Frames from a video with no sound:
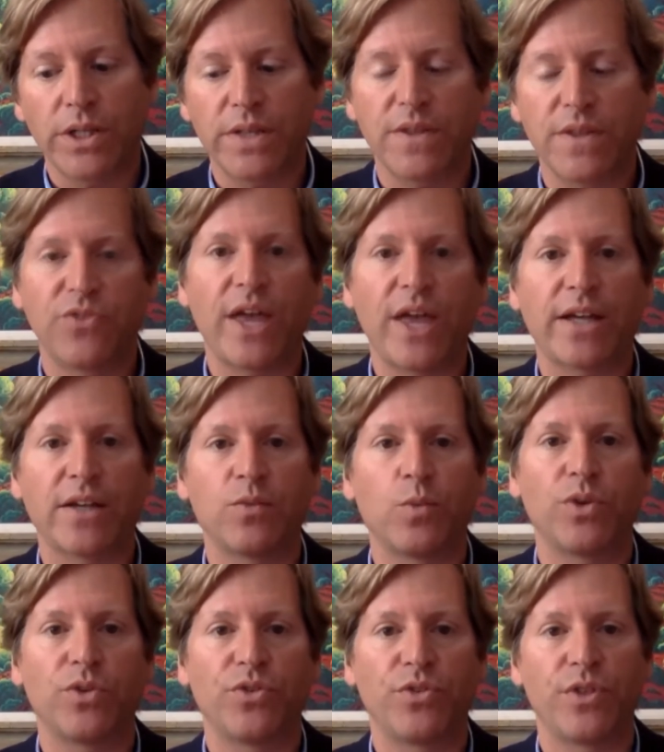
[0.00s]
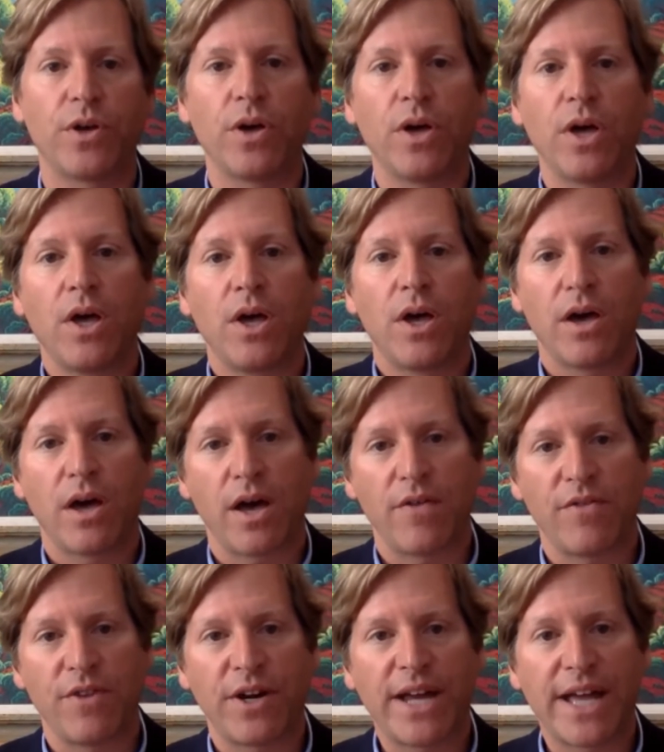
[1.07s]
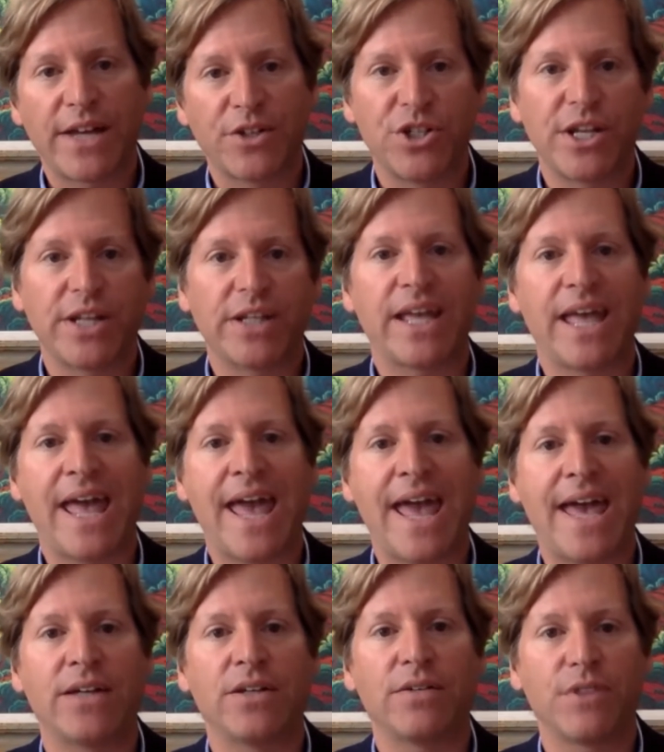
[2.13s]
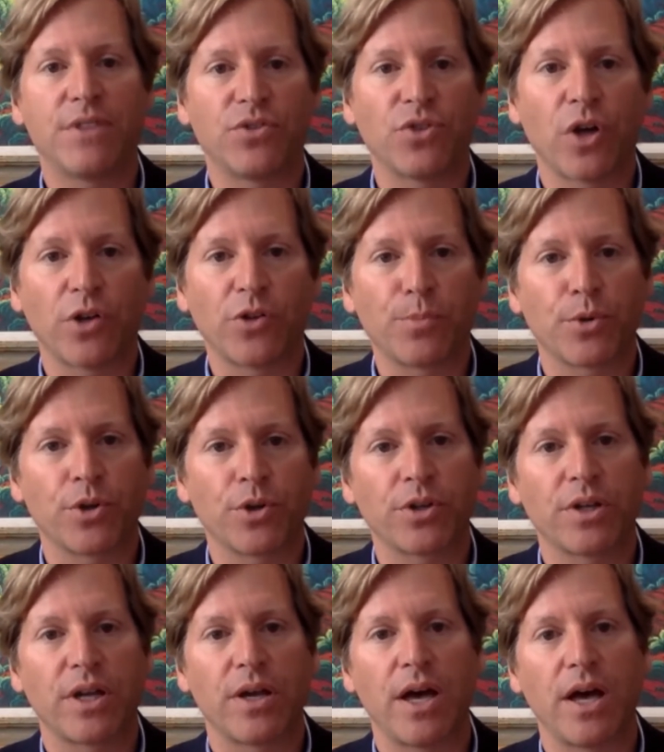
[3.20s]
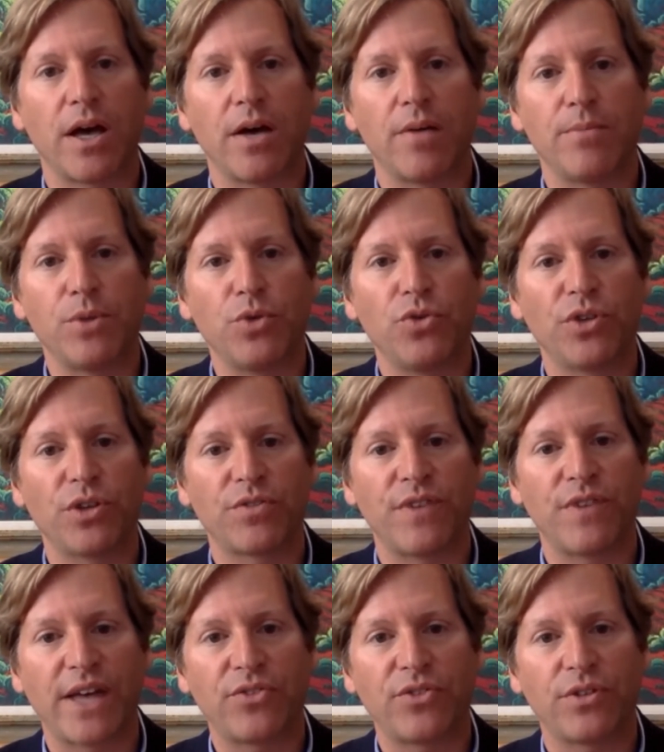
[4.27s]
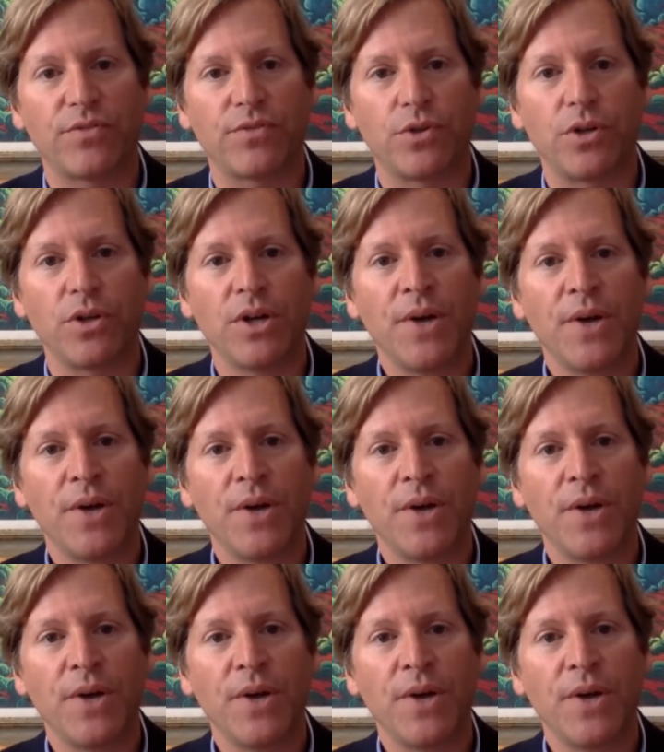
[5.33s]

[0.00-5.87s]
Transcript: And the second was the very energetic head of the Salzburg Music Festival.